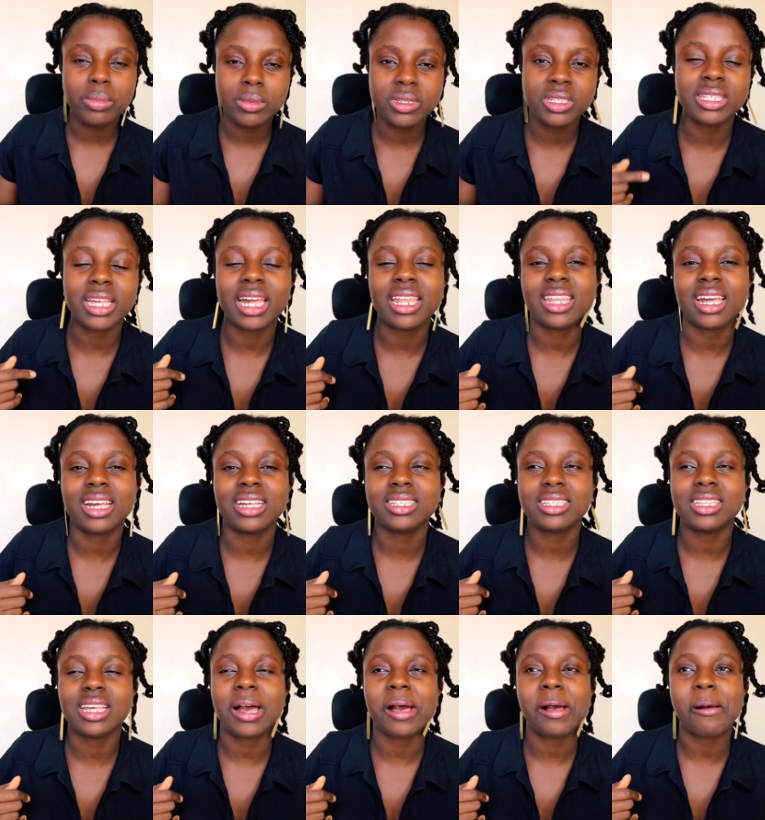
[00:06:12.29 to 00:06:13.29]
send
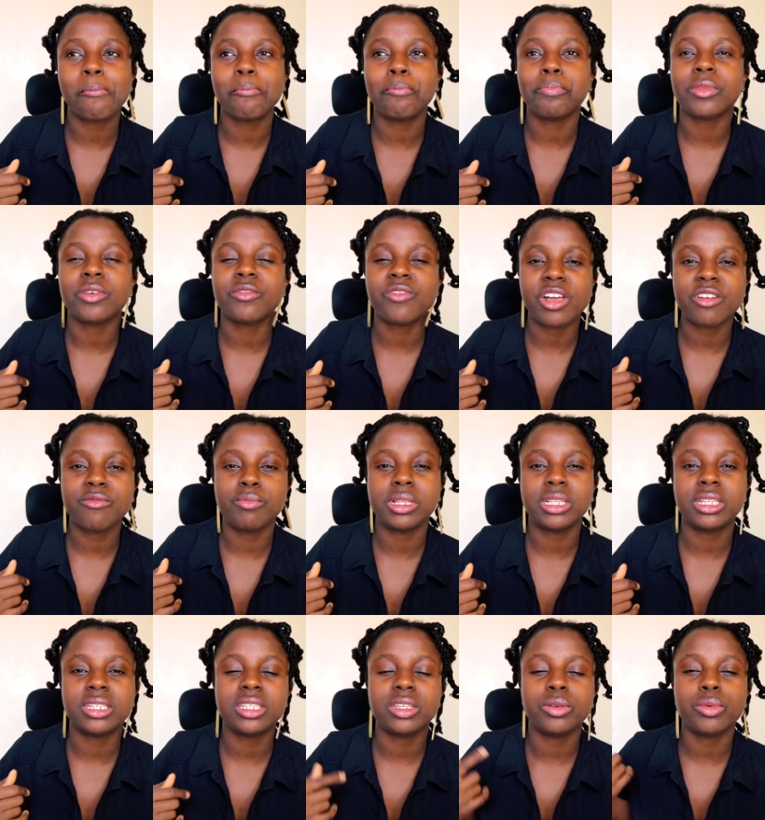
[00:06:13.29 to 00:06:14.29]
us um 5
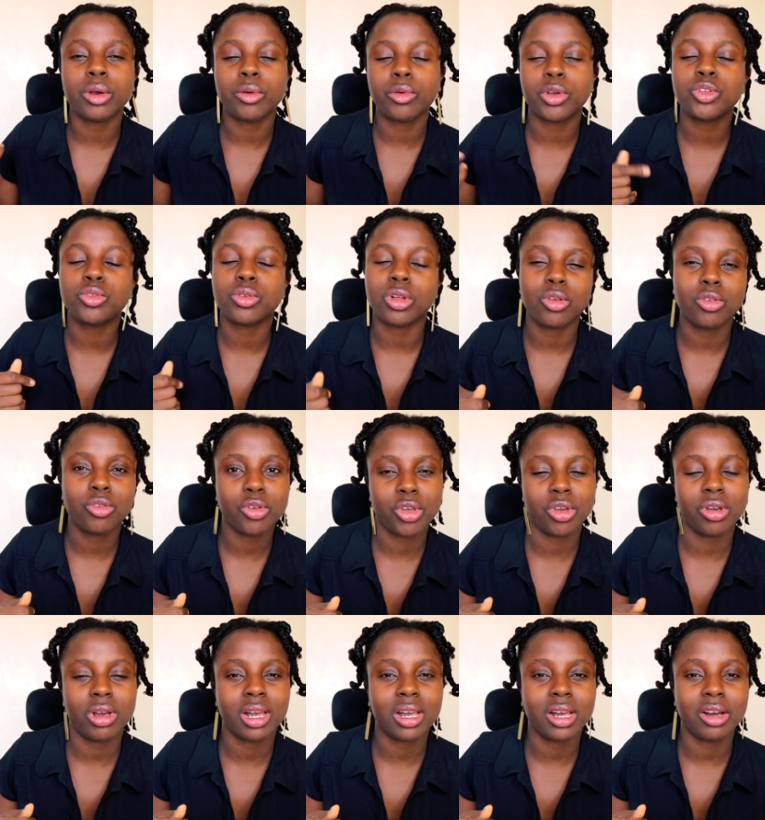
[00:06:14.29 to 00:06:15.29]
btc we're going to unlock
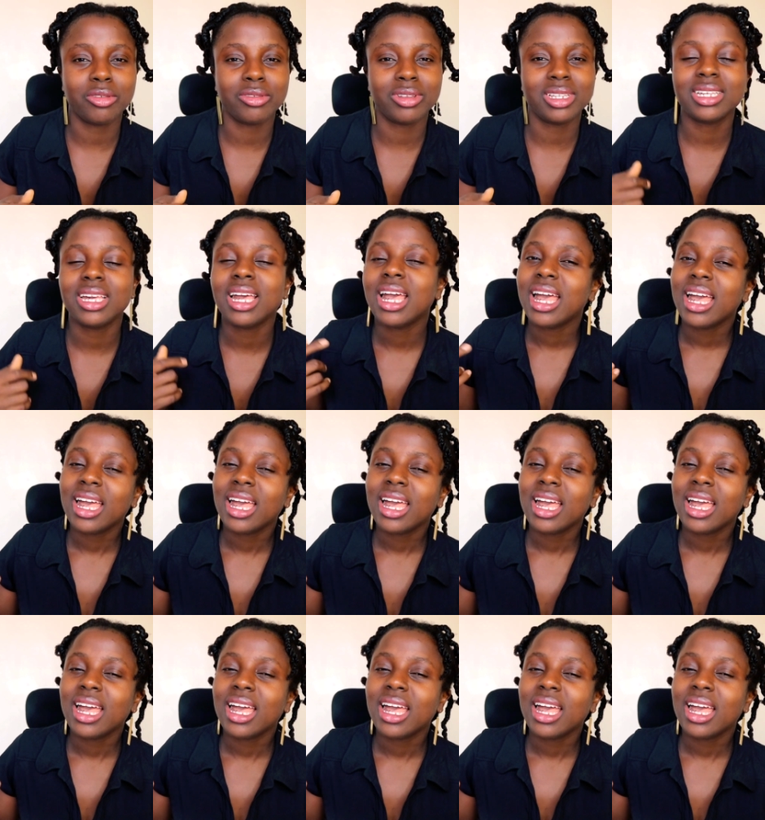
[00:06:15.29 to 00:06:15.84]
your account